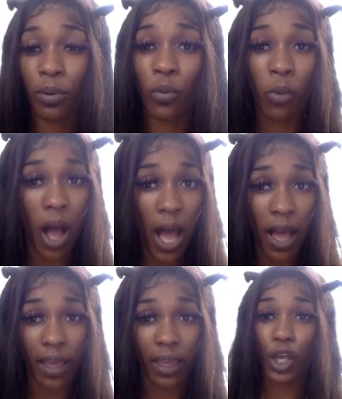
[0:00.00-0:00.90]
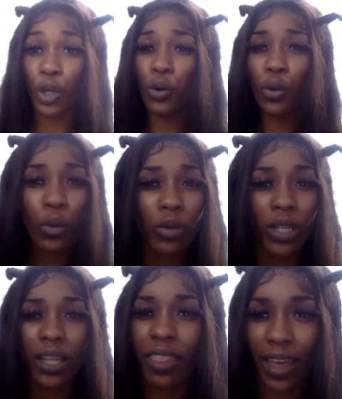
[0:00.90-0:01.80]
But why? And who
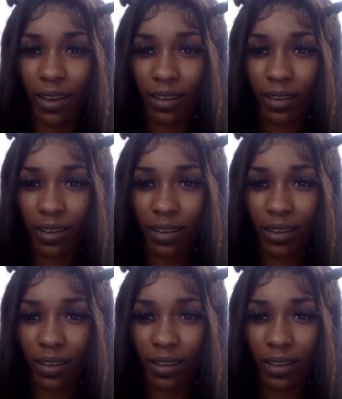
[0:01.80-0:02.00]
did that?